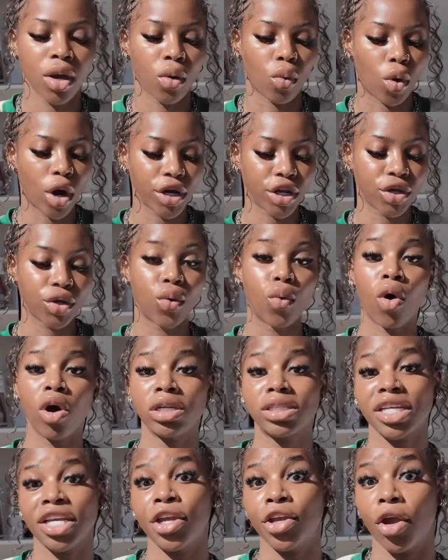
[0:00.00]
what do you
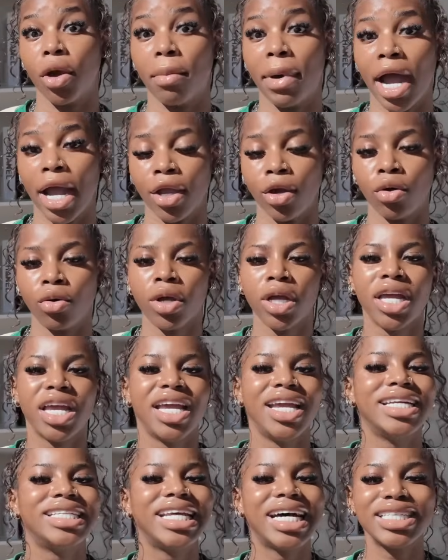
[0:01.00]
want in your bio?
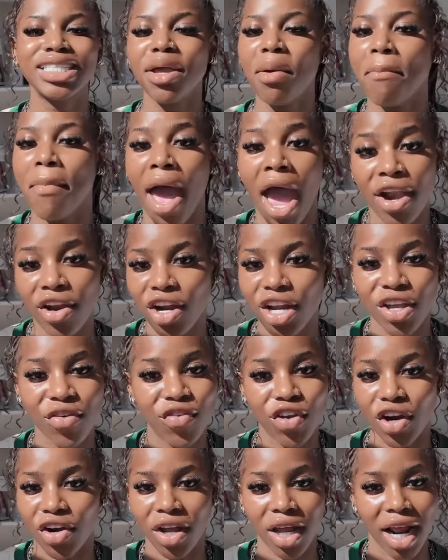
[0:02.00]
It doesn't matter
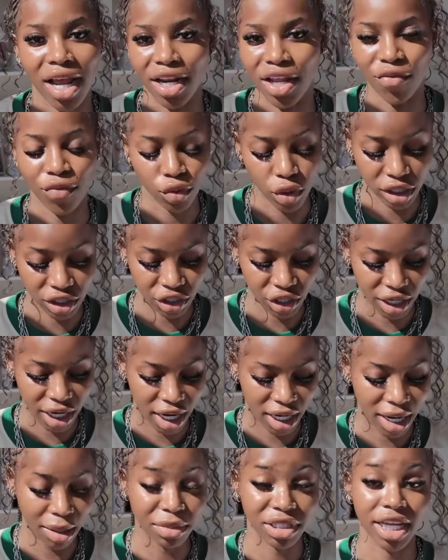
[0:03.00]
if you're not an influencer
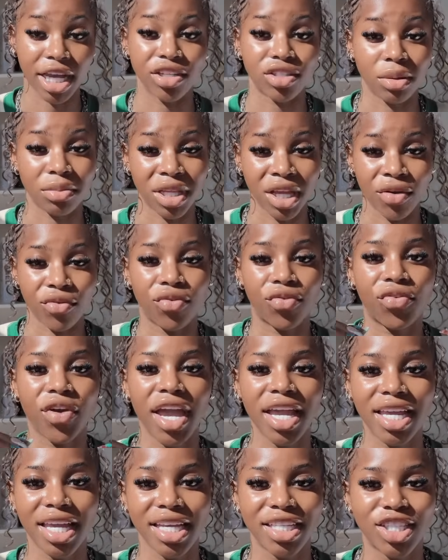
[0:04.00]
yet. Let me tell you something.
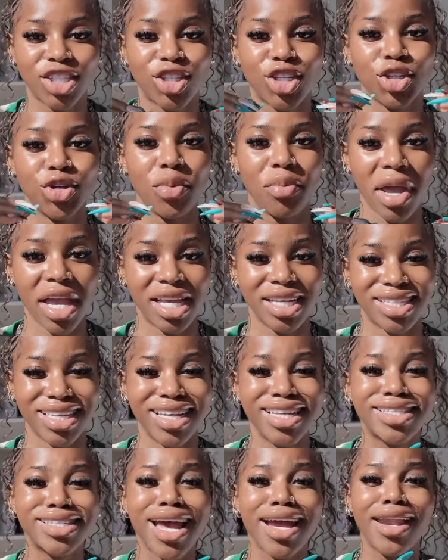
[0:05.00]
Fake it till you make it.
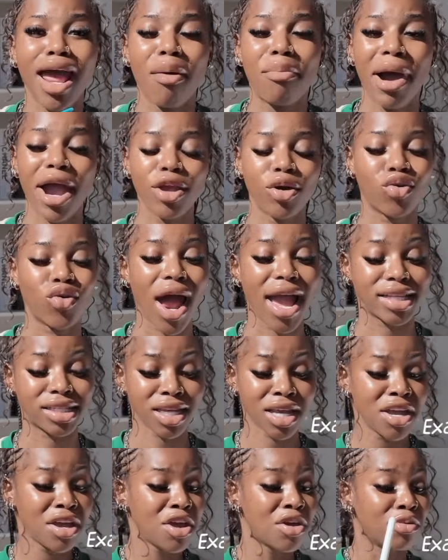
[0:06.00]
Inside that bio, right?
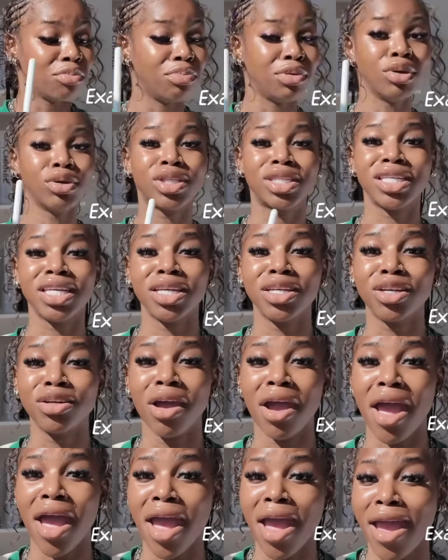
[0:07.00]
Beauty,
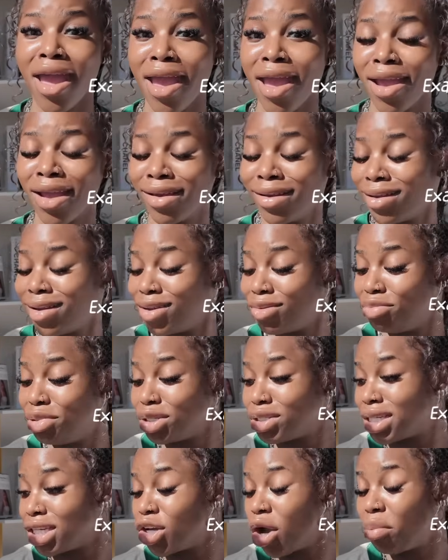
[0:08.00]
uh,
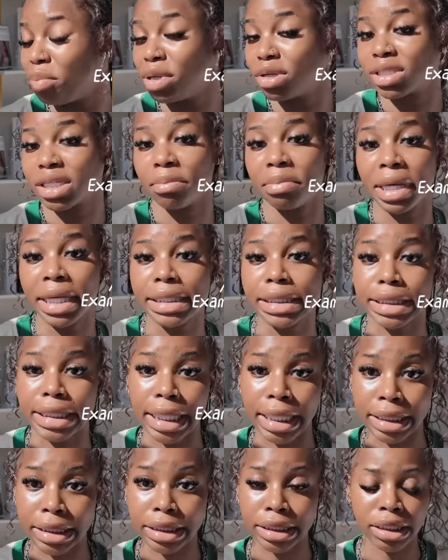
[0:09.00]
beauty, your beauty big
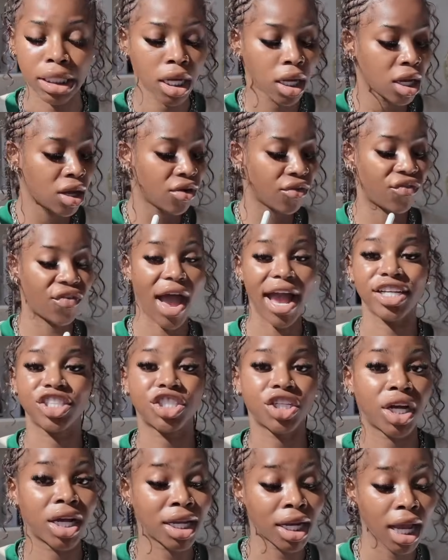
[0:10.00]
sis,
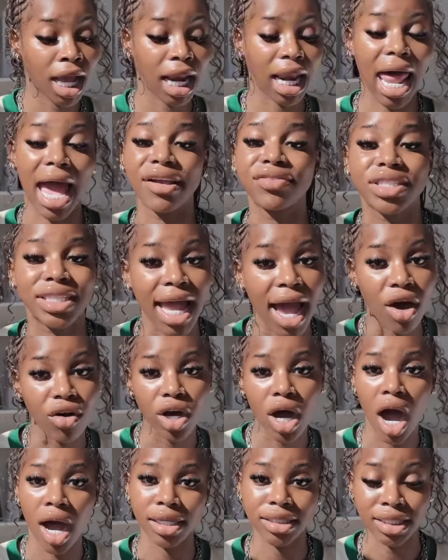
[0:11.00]
fashion, lifestyle
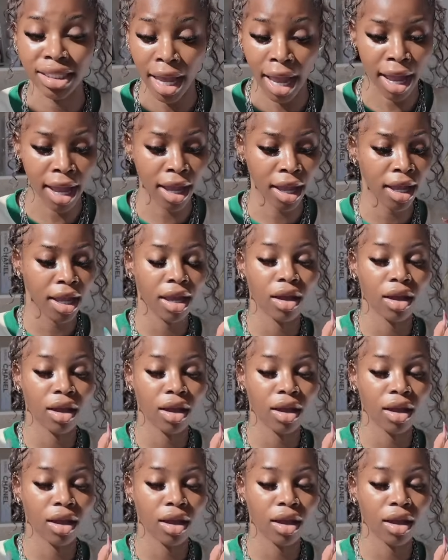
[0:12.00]
content